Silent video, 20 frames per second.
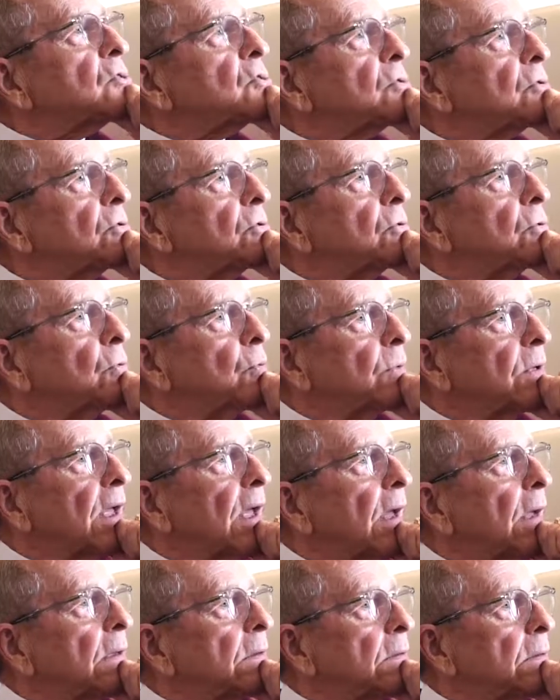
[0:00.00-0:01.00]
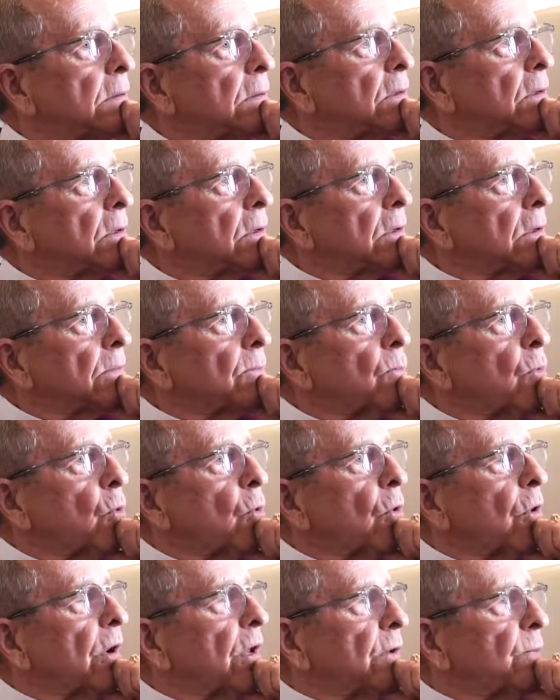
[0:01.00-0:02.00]
to get
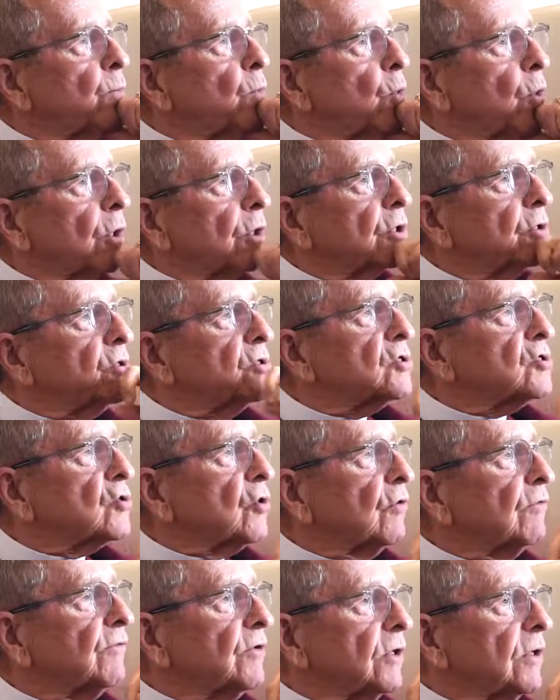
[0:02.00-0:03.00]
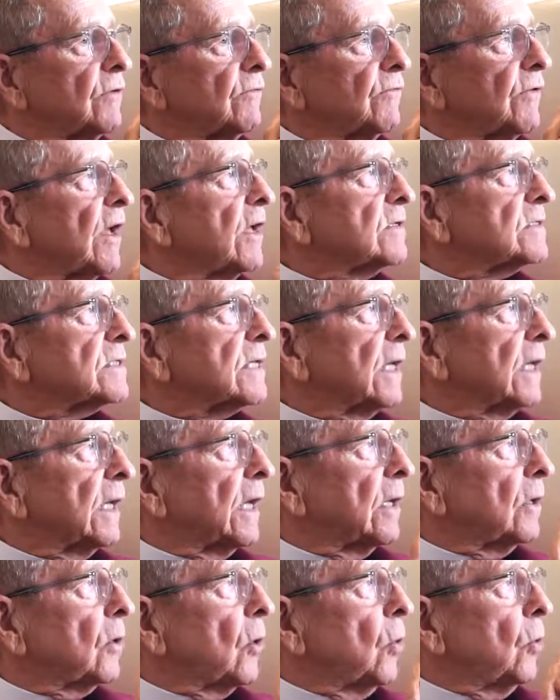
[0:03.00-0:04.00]
more and more conservative as they
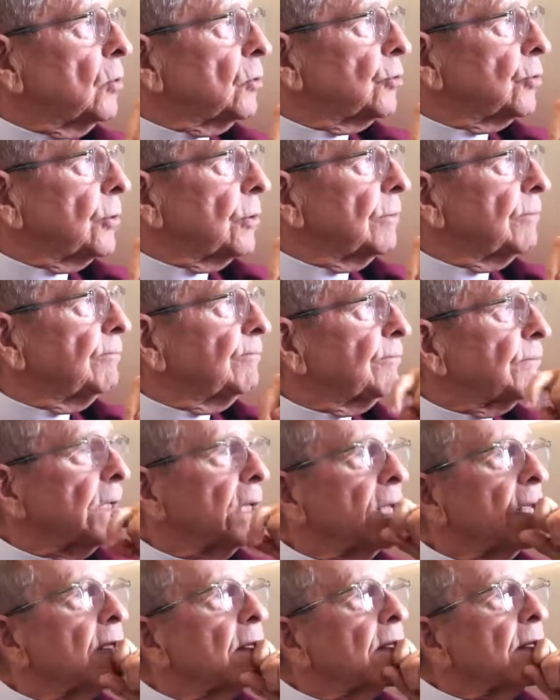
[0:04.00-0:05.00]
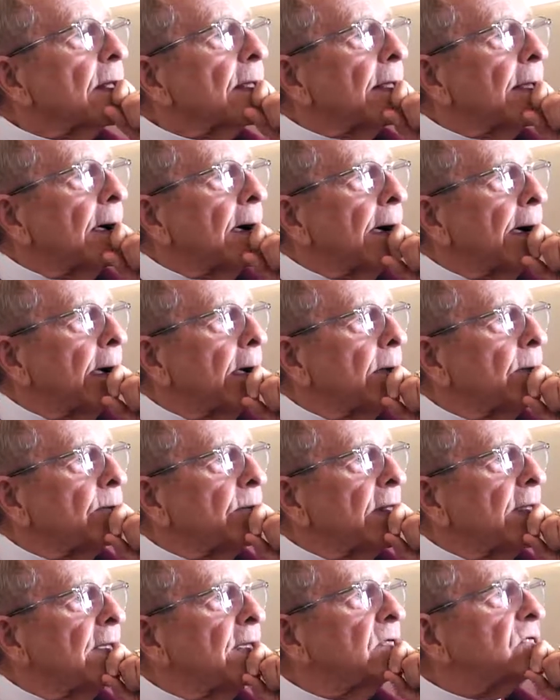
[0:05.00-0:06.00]
get older. Um,
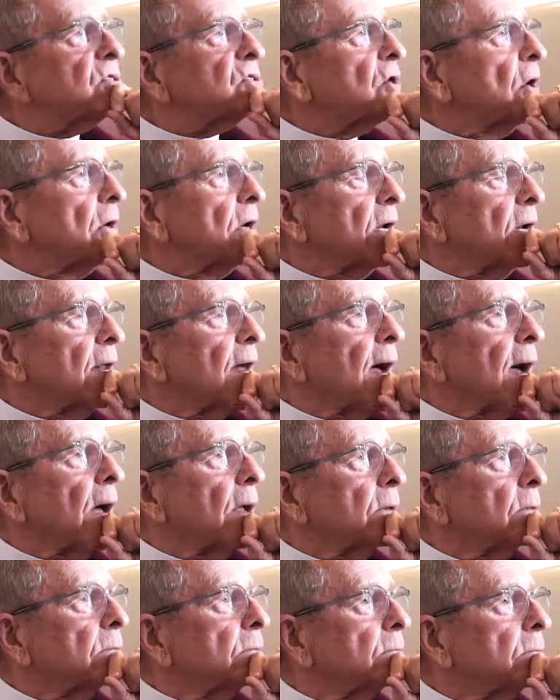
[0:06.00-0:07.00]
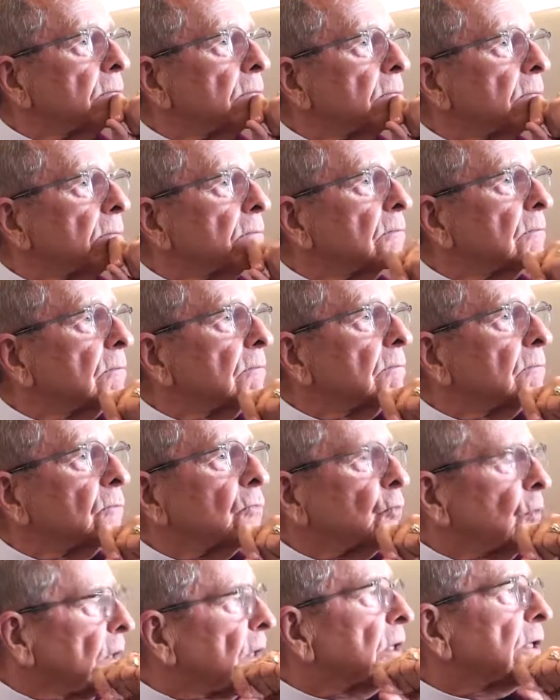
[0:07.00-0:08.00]
he started out
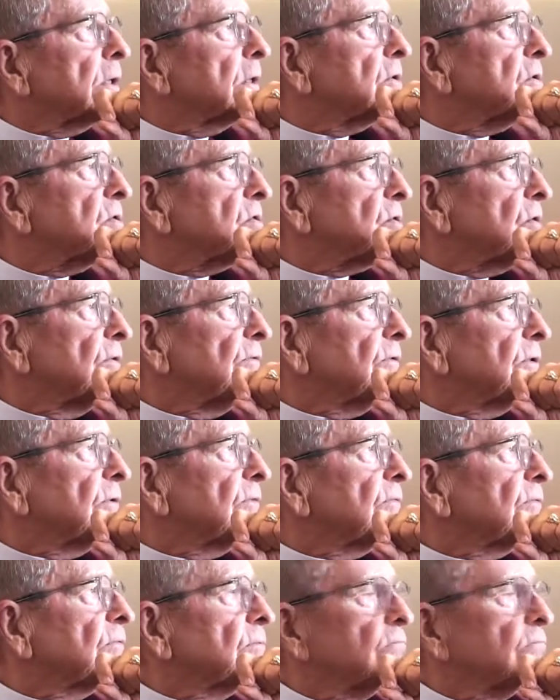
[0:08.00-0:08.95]
really conservative mm